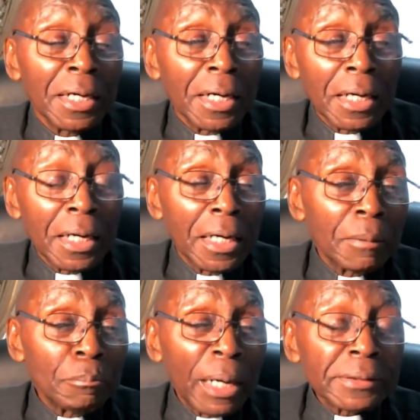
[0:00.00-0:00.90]
Uh,
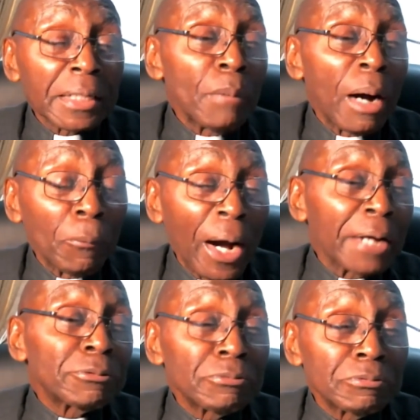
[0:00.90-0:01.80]
I think my
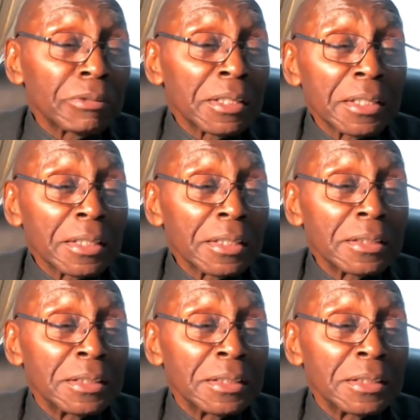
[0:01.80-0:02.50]
wife uh,